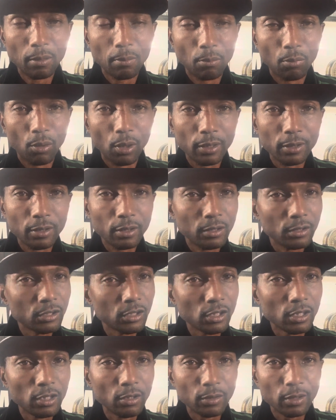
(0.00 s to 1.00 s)
But
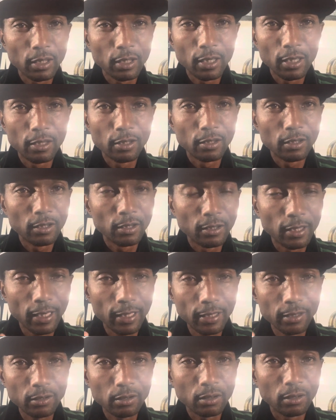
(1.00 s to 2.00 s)
still, at the end of the
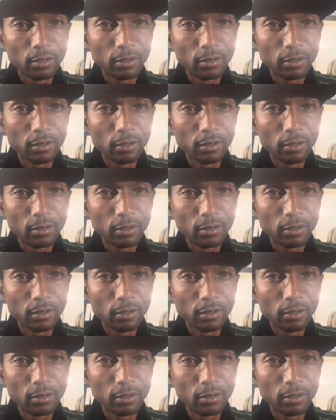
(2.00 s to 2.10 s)
day,